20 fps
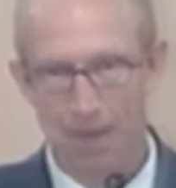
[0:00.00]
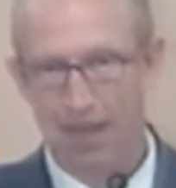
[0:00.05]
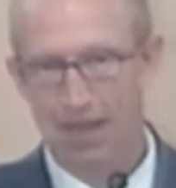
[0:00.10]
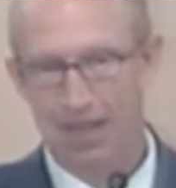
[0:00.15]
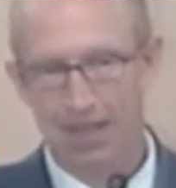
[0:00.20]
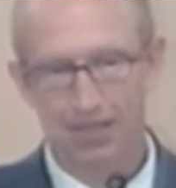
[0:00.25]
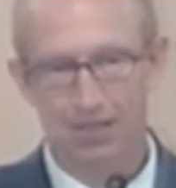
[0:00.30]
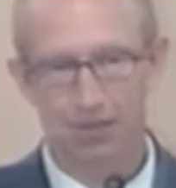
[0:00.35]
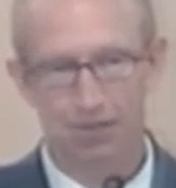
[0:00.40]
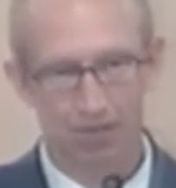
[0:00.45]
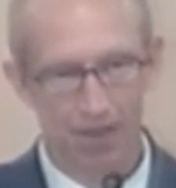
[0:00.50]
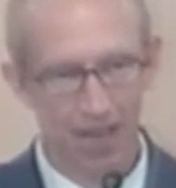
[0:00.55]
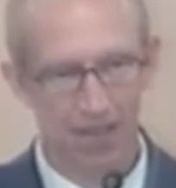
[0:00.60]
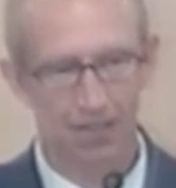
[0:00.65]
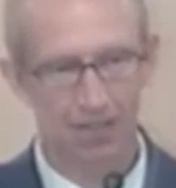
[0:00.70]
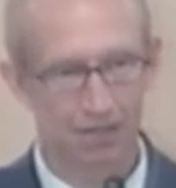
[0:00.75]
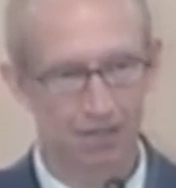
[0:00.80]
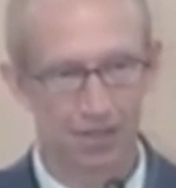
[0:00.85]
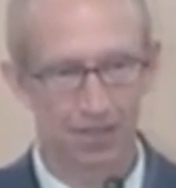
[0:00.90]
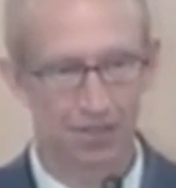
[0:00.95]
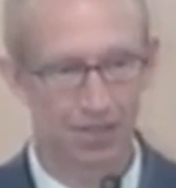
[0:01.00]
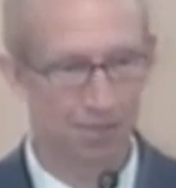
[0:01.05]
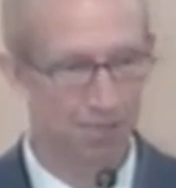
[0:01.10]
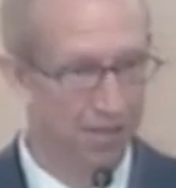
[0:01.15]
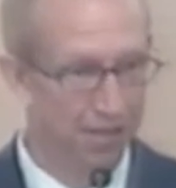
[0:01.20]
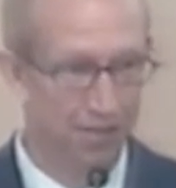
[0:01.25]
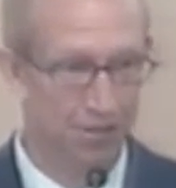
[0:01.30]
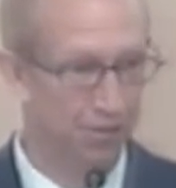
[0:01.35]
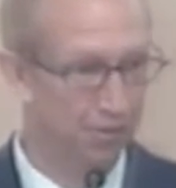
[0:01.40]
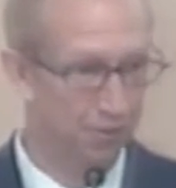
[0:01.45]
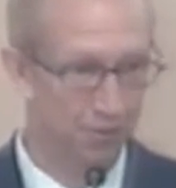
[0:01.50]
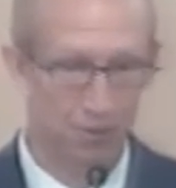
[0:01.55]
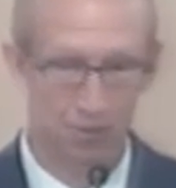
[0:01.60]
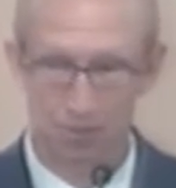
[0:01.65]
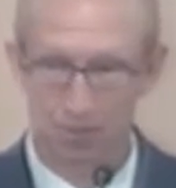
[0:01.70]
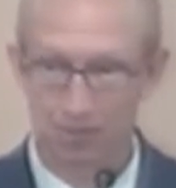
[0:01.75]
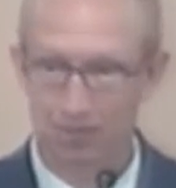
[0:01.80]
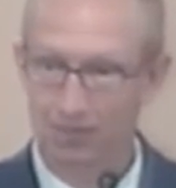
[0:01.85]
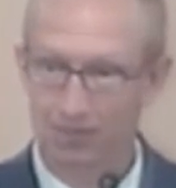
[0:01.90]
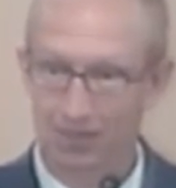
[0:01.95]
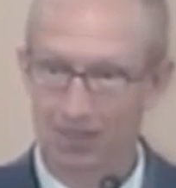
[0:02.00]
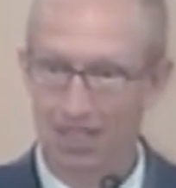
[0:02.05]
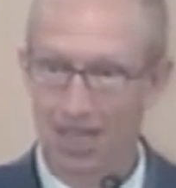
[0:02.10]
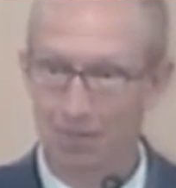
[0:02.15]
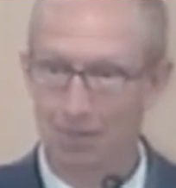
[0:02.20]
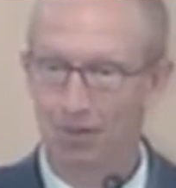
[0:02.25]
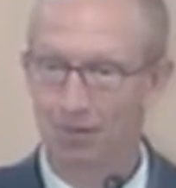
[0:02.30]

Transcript: His effectiveness in ministry was coming